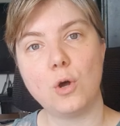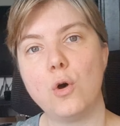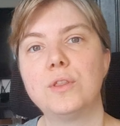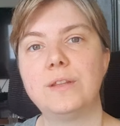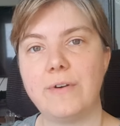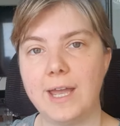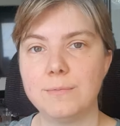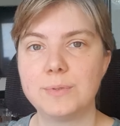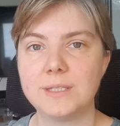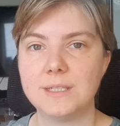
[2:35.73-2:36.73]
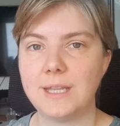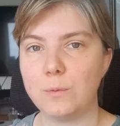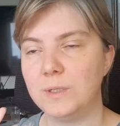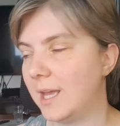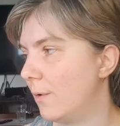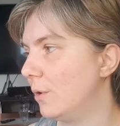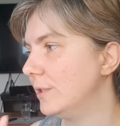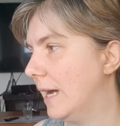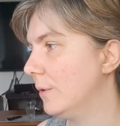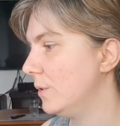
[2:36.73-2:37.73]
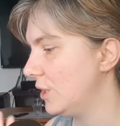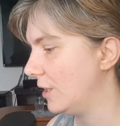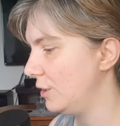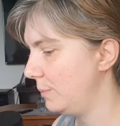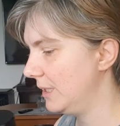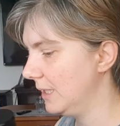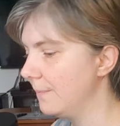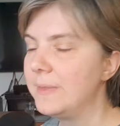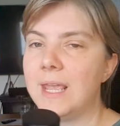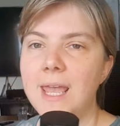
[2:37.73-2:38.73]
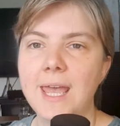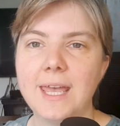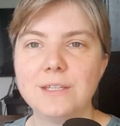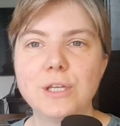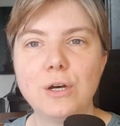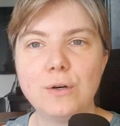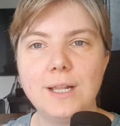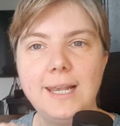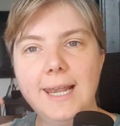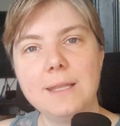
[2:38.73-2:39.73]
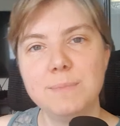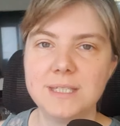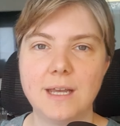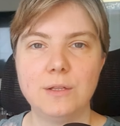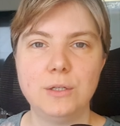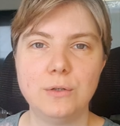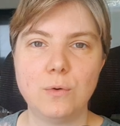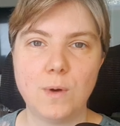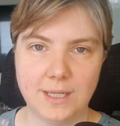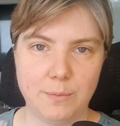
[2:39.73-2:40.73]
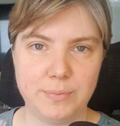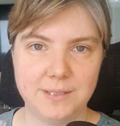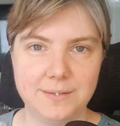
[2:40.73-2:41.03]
on the vibes that we narrowed down with ChatGPT. And so let me tell you what happened.